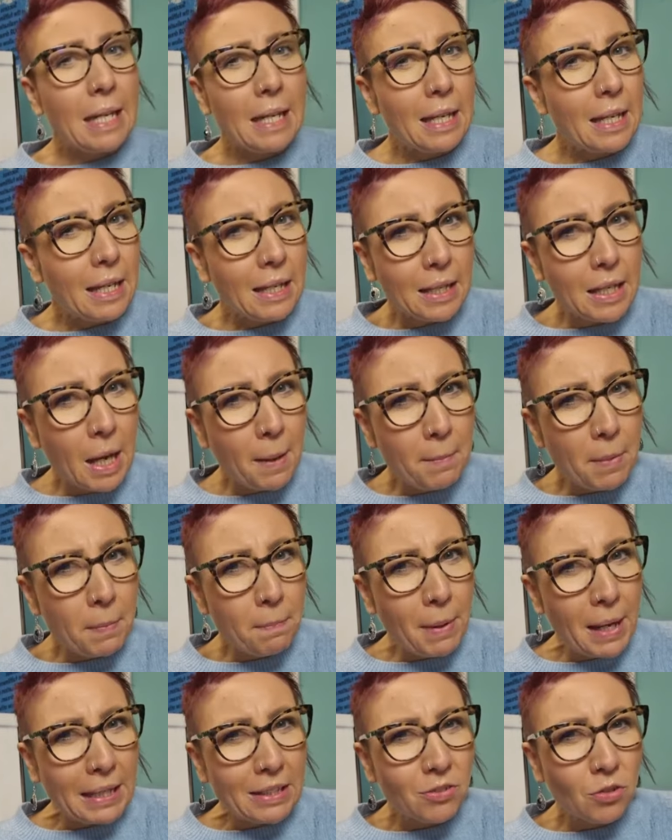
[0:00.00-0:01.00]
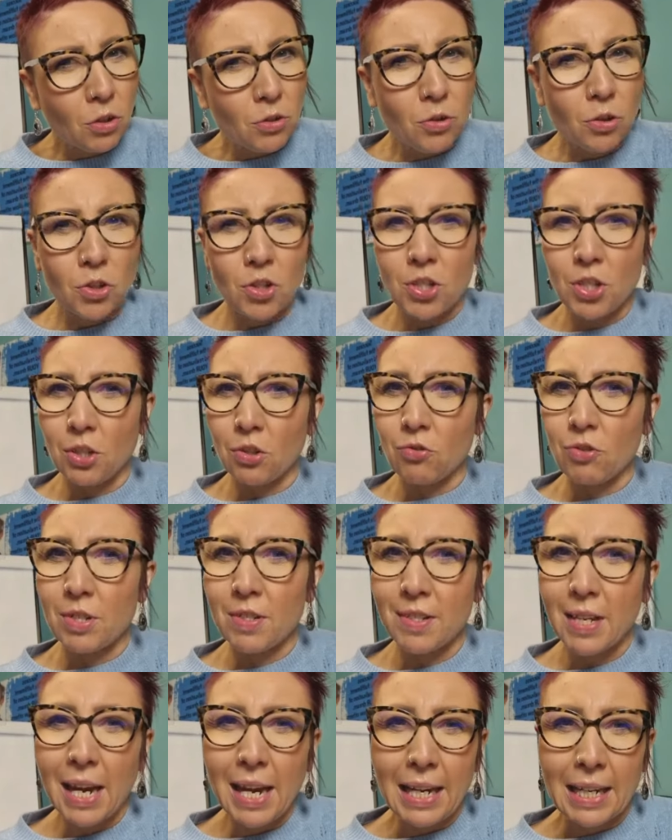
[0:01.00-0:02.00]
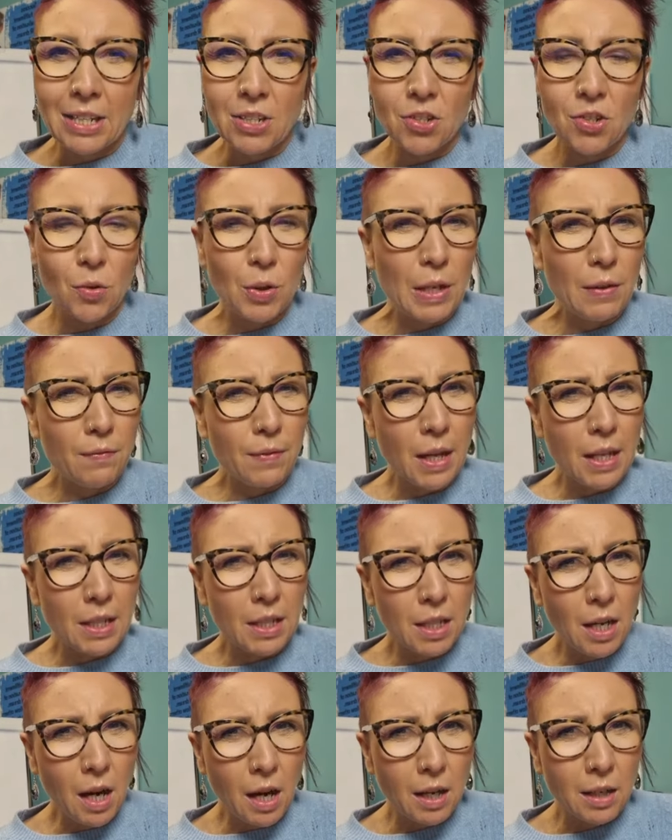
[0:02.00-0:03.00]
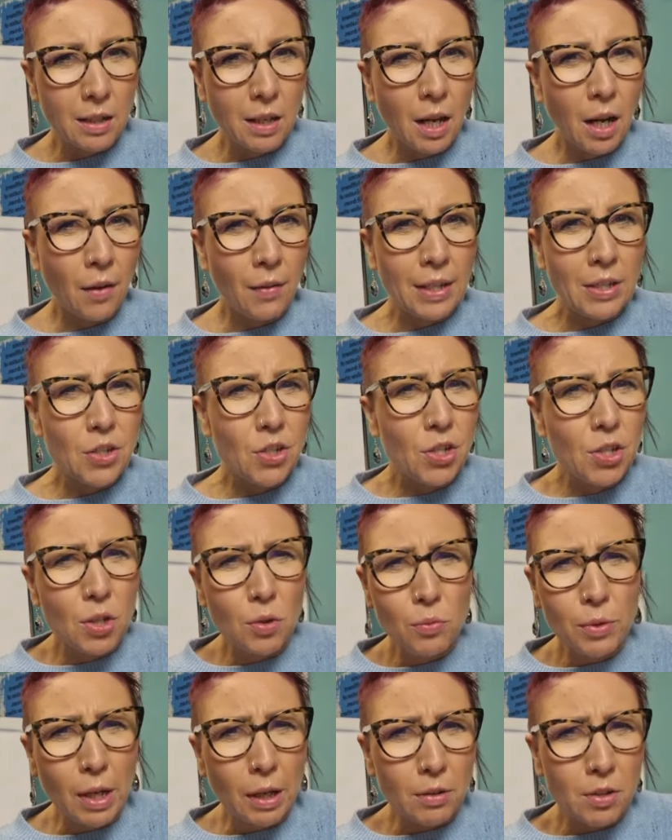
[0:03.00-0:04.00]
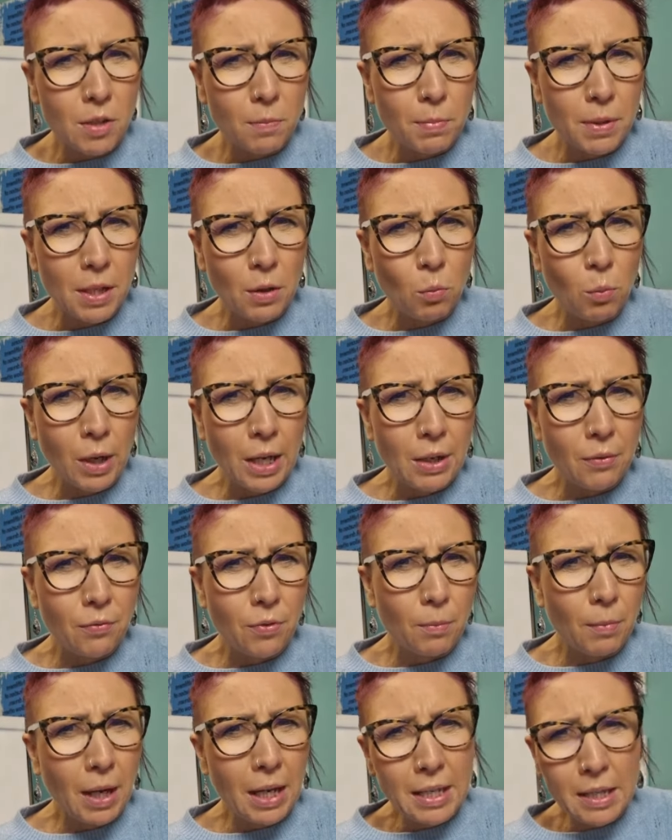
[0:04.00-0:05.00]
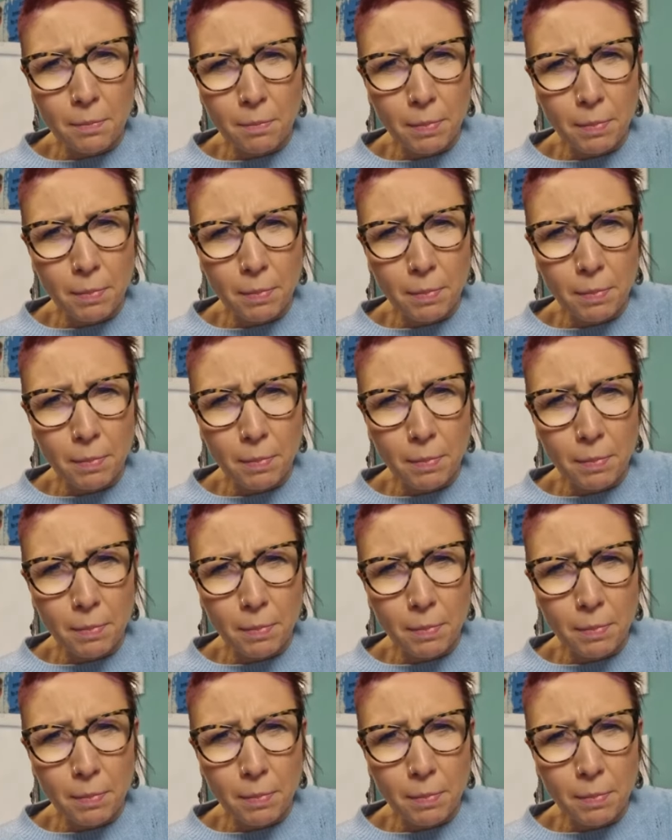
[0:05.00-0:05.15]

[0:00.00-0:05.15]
It can be based on your children's age. So if they're young, are they too young to be away from either